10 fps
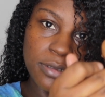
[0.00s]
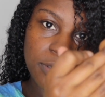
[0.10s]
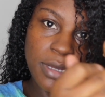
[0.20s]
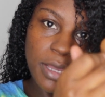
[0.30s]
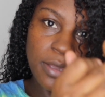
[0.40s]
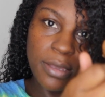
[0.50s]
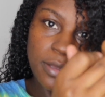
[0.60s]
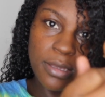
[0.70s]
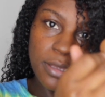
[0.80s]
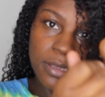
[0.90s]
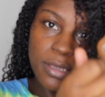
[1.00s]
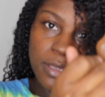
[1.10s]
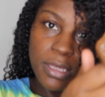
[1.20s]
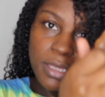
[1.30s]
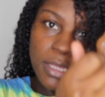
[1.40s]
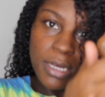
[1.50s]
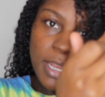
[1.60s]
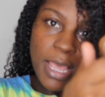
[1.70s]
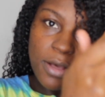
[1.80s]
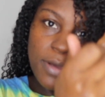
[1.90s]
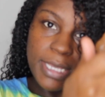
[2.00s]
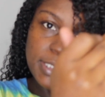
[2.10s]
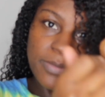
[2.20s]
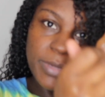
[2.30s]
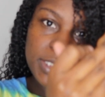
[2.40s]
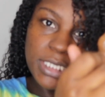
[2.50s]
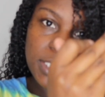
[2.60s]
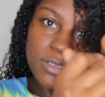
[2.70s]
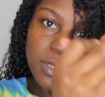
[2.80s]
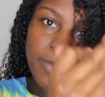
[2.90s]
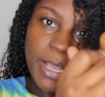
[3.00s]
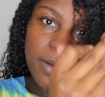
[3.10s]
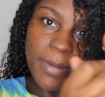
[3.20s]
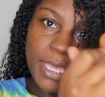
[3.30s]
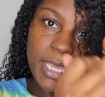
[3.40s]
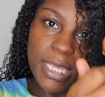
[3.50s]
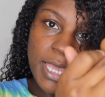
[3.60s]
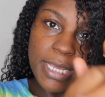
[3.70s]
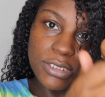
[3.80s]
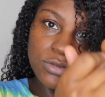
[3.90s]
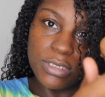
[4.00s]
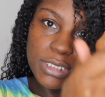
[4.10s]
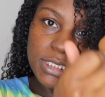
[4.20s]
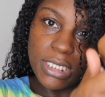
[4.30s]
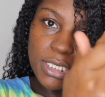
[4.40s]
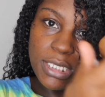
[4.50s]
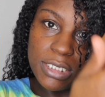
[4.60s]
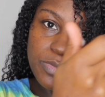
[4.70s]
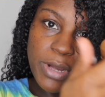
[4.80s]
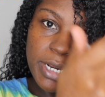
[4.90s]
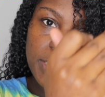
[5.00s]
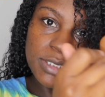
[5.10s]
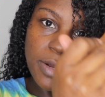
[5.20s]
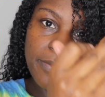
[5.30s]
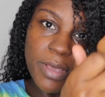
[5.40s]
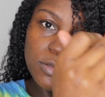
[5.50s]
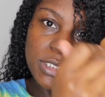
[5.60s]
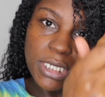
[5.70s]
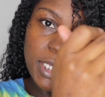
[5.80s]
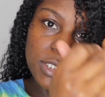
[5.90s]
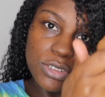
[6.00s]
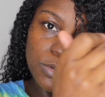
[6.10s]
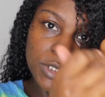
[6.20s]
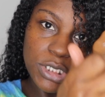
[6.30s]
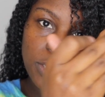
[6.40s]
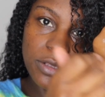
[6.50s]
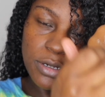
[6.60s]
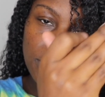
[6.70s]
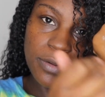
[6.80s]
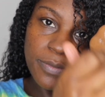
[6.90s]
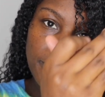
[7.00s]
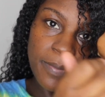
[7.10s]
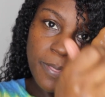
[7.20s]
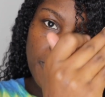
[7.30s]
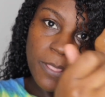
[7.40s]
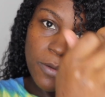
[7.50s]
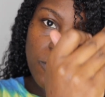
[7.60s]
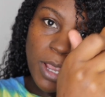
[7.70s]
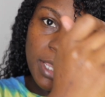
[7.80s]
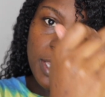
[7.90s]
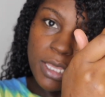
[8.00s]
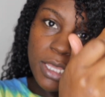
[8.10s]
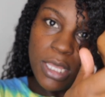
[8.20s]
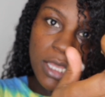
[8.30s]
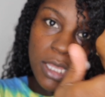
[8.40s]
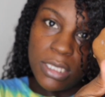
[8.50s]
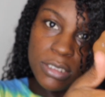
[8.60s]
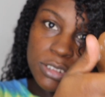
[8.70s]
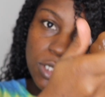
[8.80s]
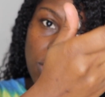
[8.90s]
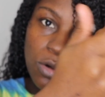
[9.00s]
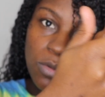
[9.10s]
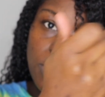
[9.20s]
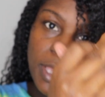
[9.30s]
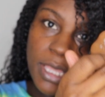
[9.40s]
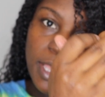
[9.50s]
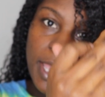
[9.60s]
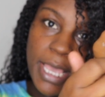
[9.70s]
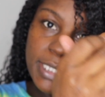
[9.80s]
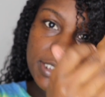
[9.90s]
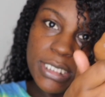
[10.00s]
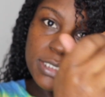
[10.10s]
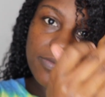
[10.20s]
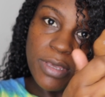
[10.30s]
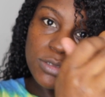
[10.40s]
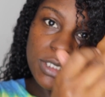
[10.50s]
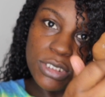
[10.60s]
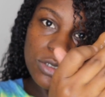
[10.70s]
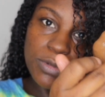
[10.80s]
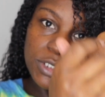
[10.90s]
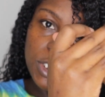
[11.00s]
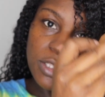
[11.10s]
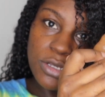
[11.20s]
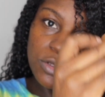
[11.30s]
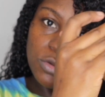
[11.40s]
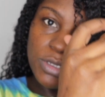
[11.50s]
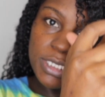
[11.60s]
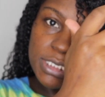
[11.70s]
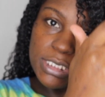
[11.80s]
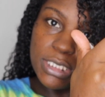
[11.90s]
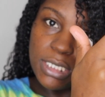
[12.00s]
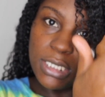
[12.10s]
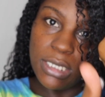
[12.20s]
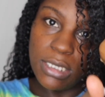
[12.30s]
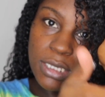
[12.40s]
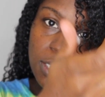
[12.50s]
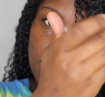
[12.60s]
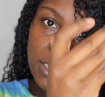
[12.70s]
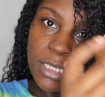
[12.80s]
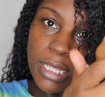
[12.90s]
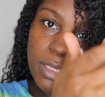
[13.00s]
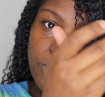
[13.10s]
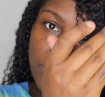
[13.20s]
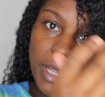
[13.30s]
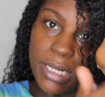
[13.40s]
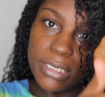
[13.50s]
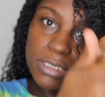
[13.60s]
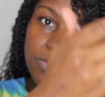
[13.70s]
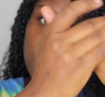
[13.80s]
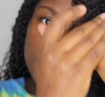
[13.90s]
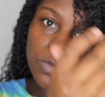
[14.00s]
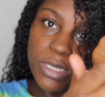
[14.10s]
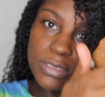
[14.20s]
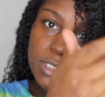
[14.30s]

Okay, now as I'm mixing this on the back of my hand, as you can see, these products are melting into each other, right? So as this melts into each other, you can see that the products mix well